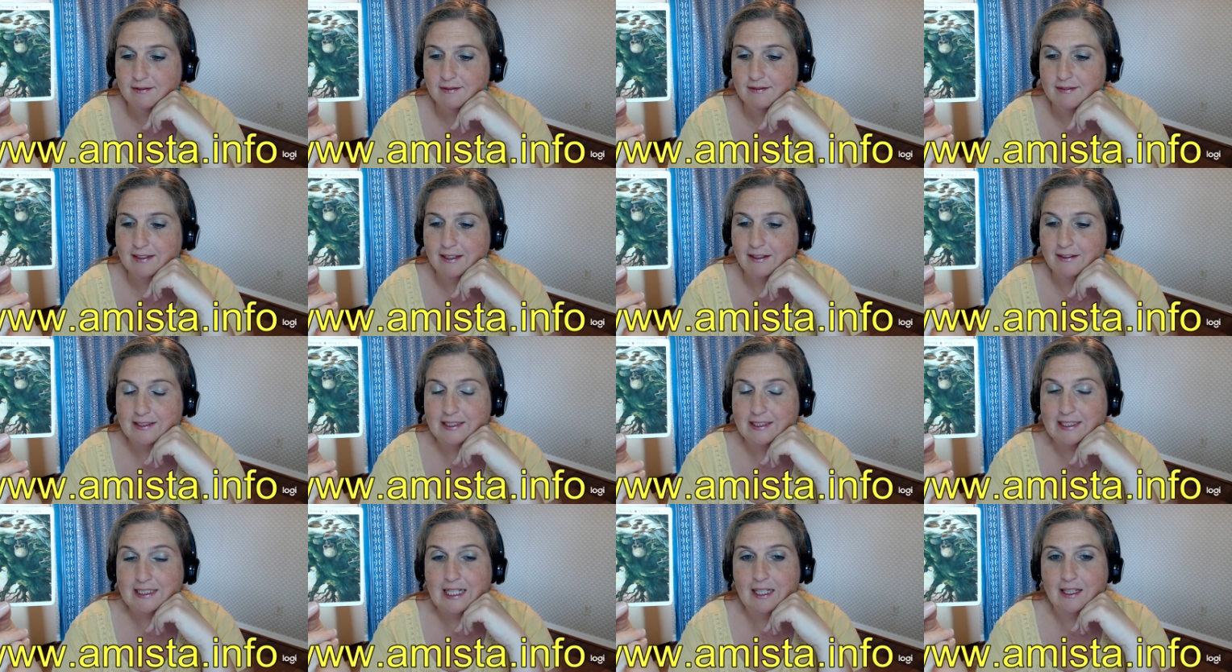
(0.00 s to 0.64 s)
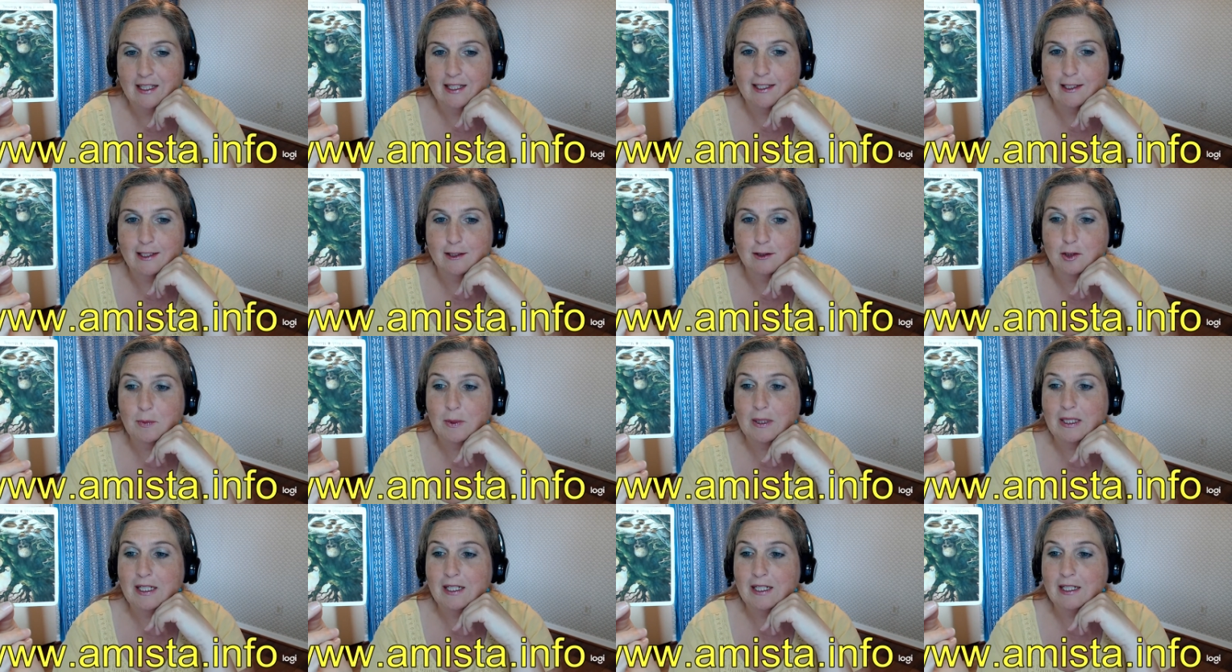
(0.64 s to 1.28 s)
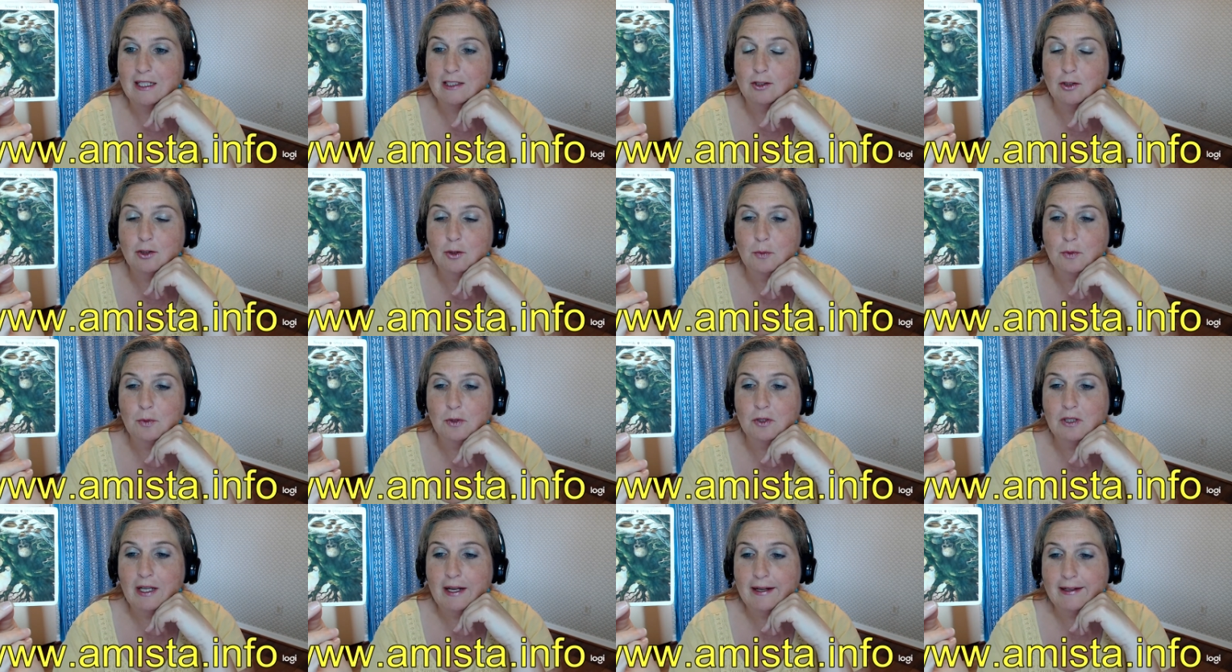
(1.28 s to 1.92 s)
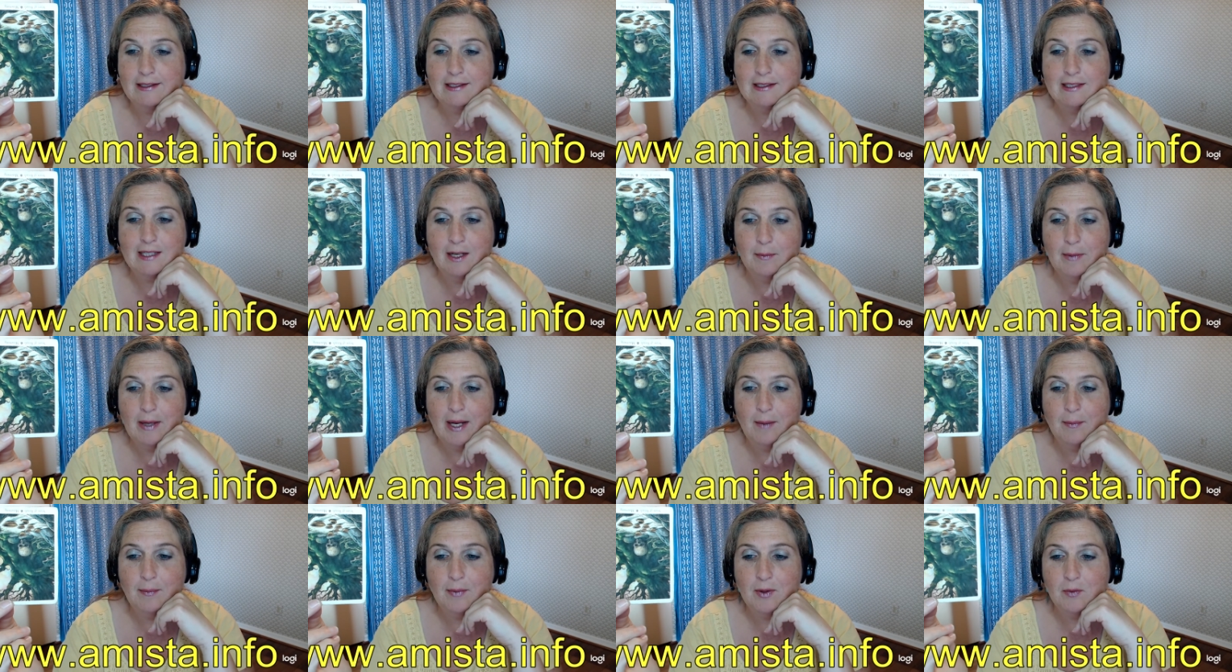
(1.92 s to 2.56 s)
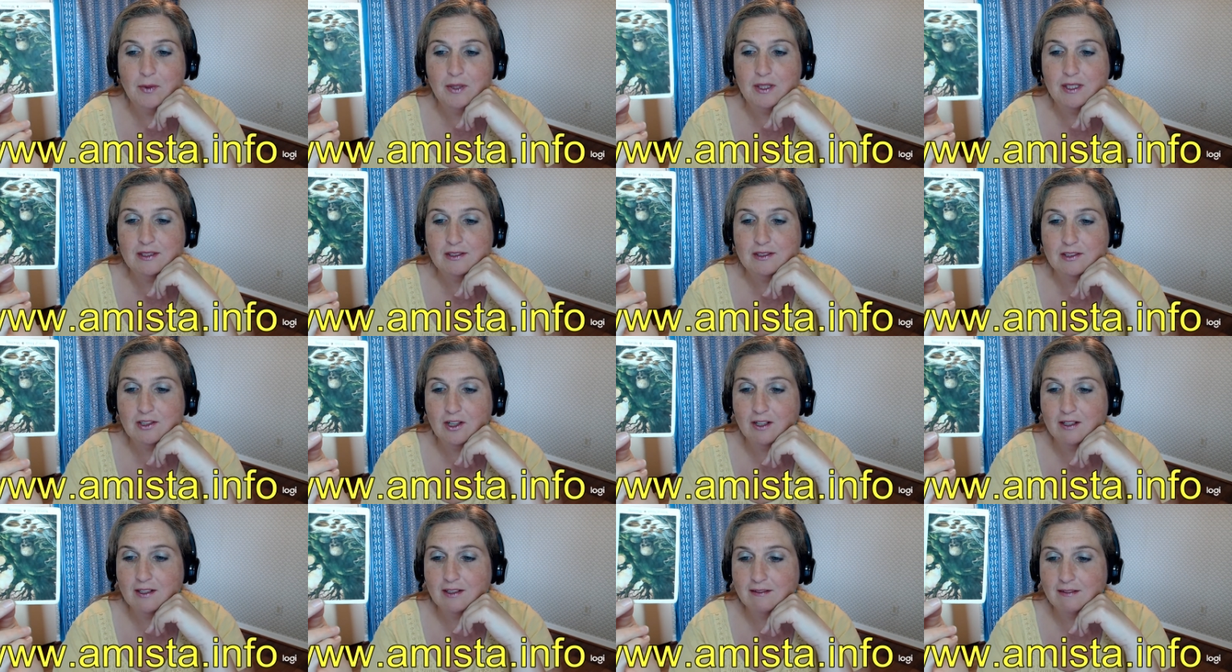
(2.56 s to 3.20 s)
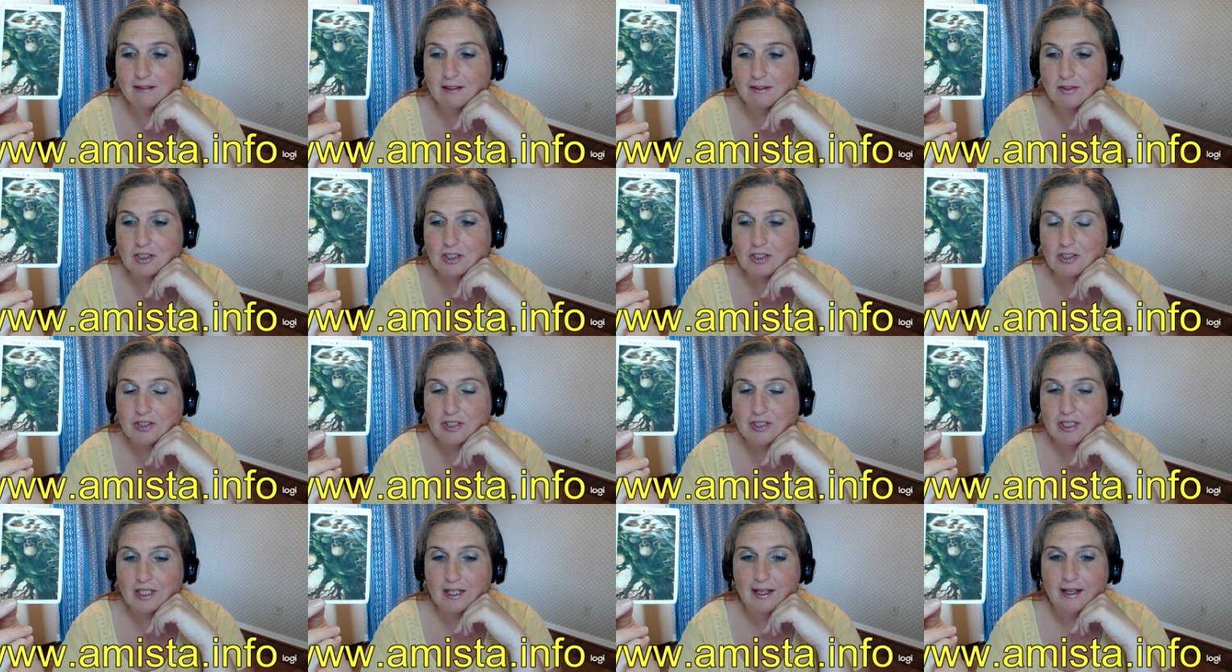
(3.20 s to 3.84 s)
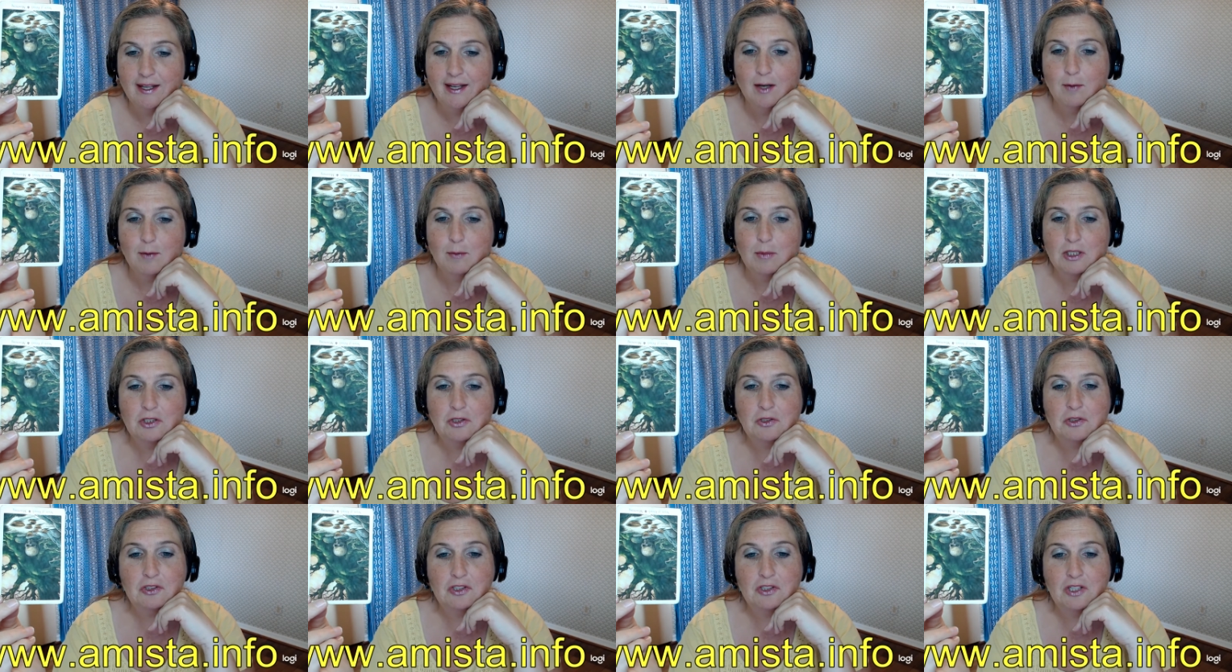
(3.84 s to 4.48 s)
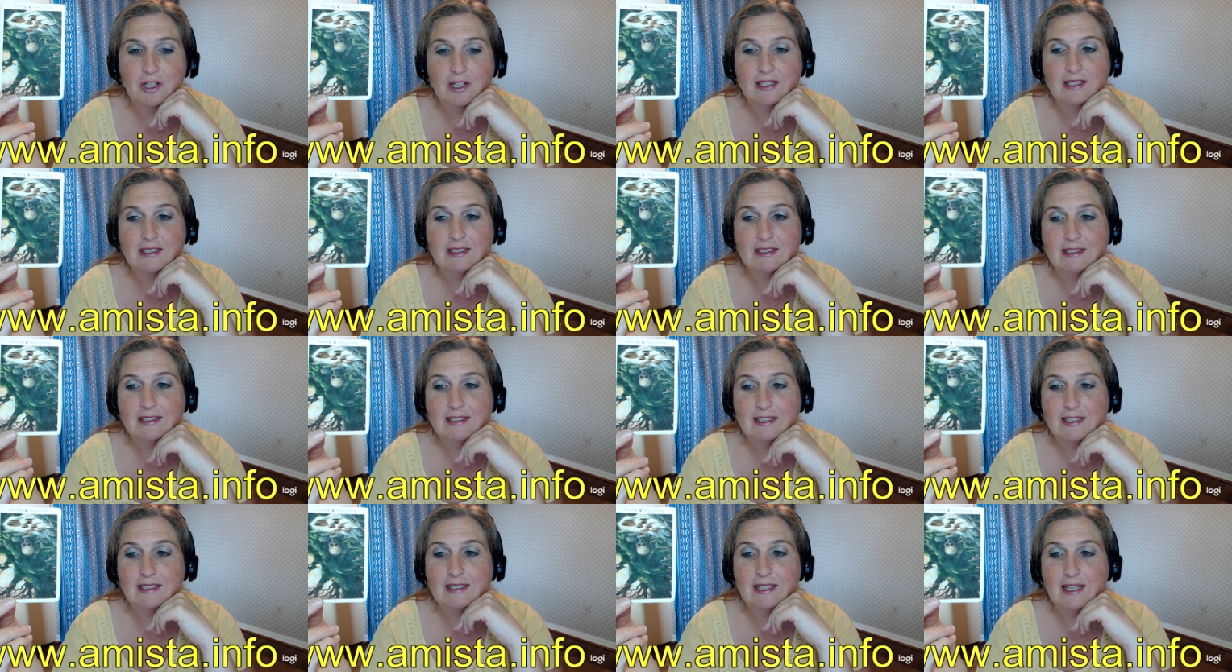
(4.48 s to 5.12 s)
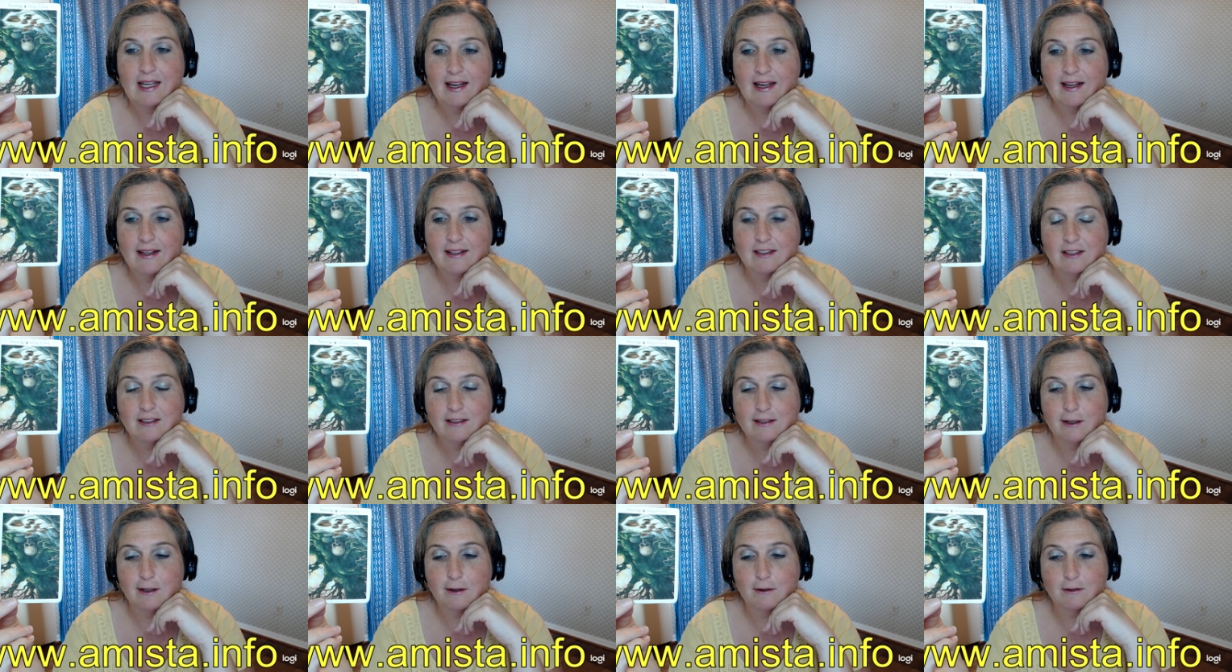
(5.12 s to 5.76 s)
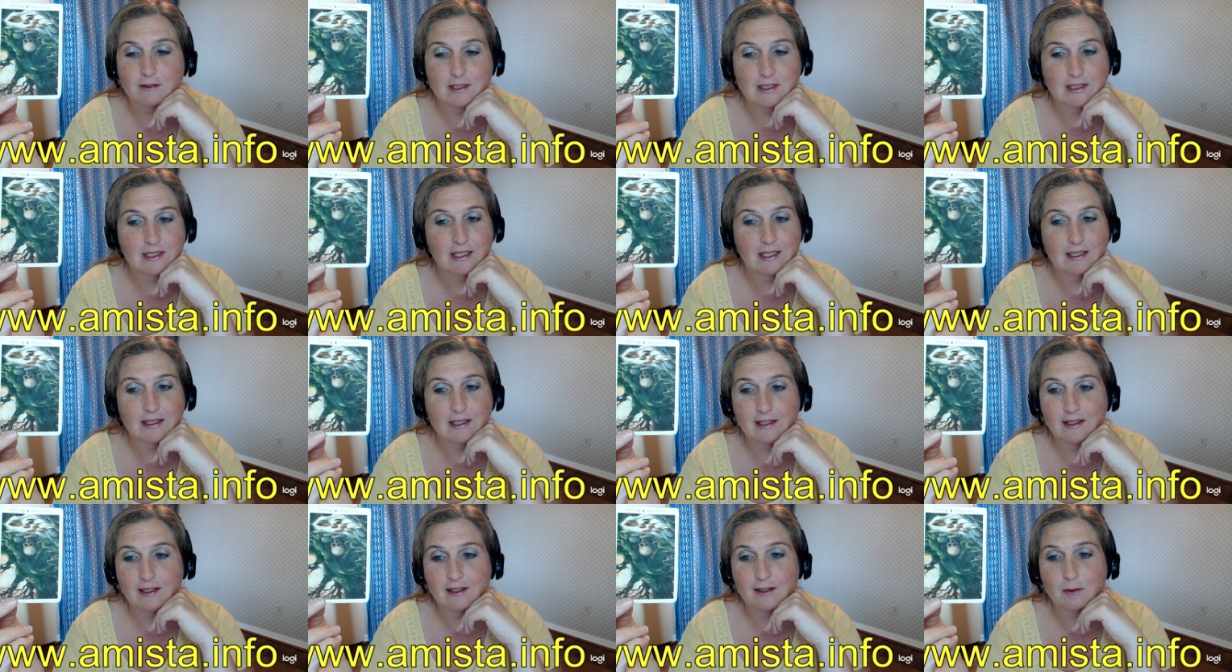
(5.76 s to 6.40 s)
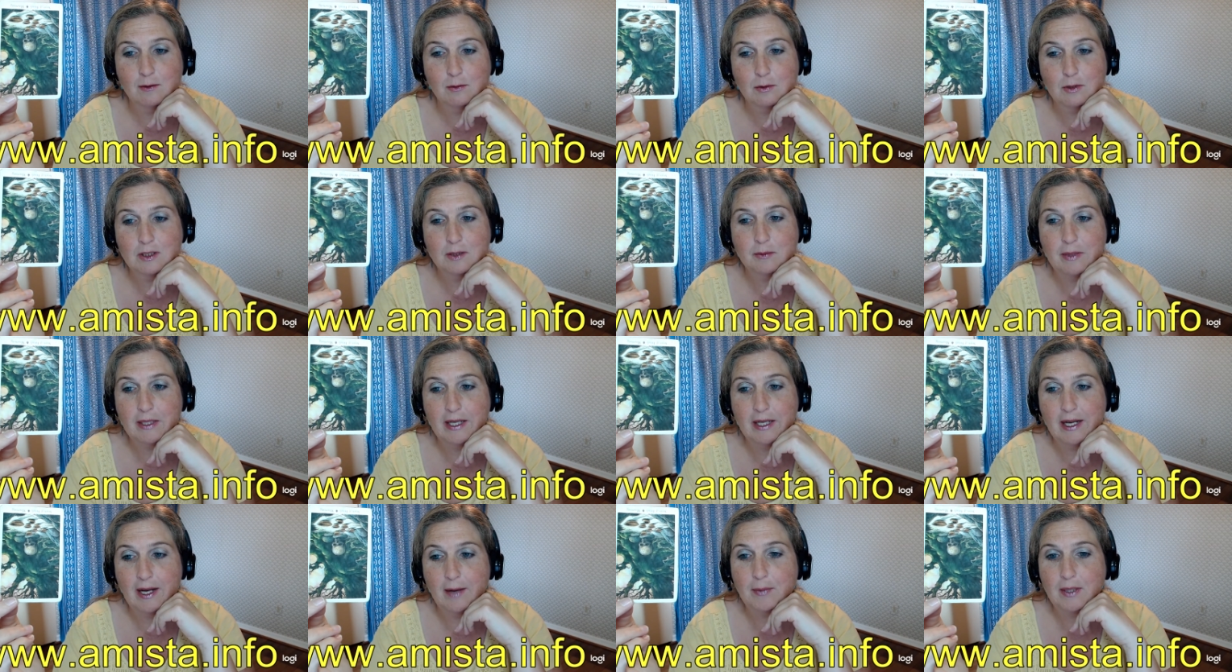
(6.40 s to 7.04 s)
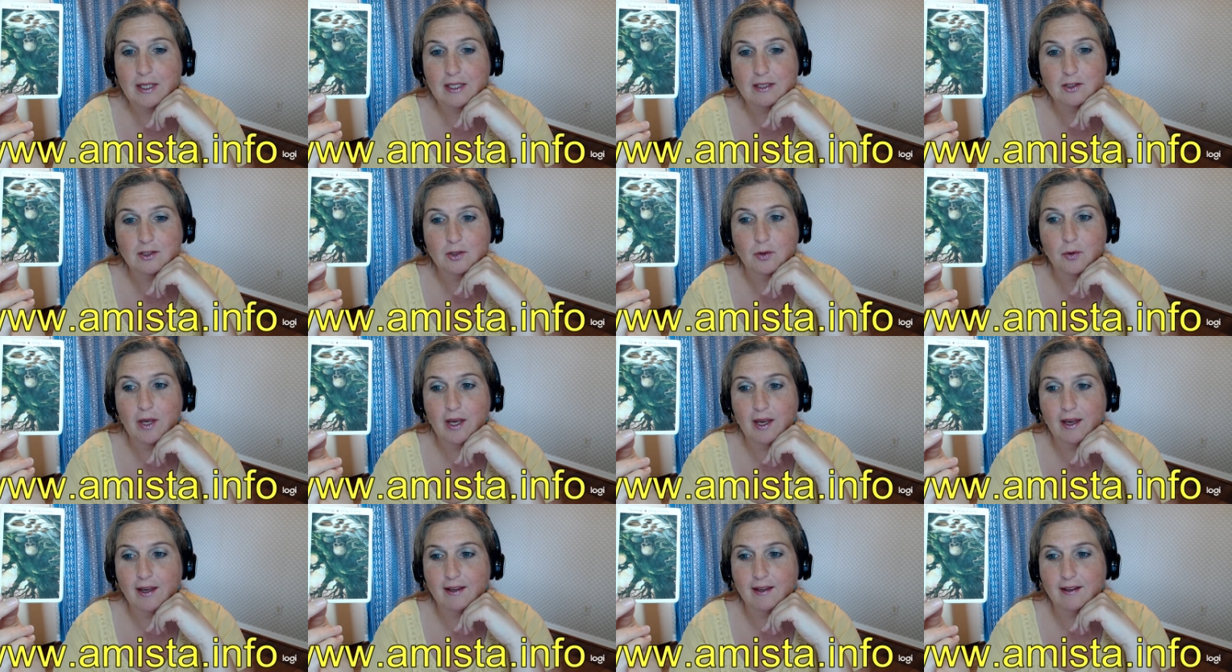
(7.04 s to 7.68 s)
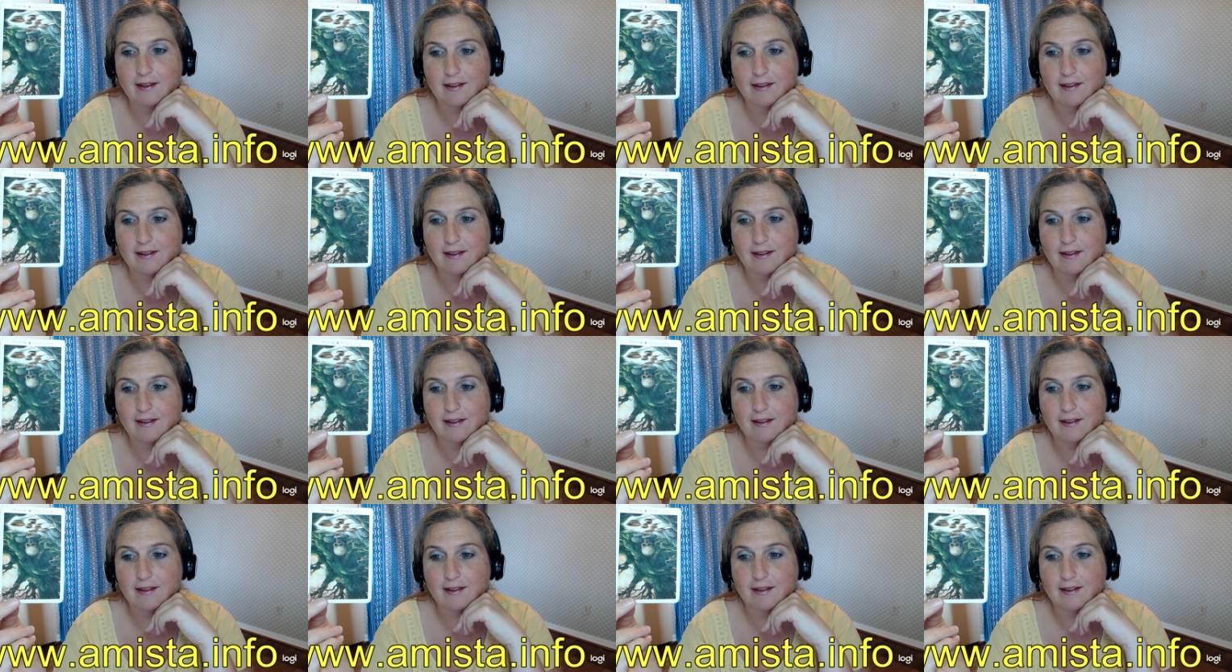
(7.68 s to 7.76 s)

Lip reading: Now, it's not like you're spending a super lot of time happy with this card in reverse, but you're starting to see that, you know, it's not the end of the world to be happy. It's okay.